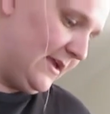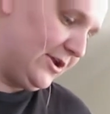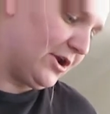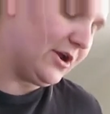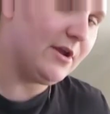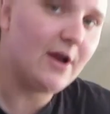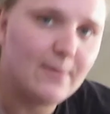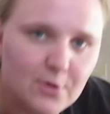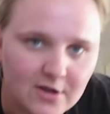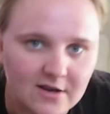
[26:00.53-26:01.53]
you know,
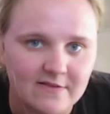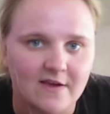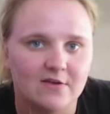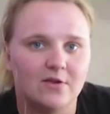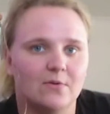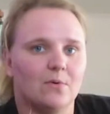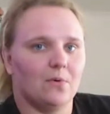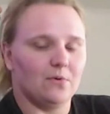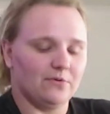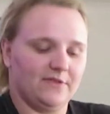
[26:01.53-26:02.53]
I'm not going to tell you
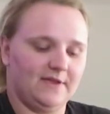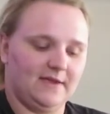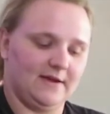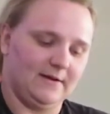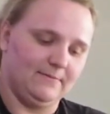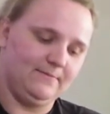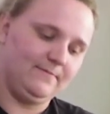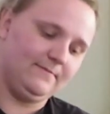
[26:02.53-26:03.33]
all the um,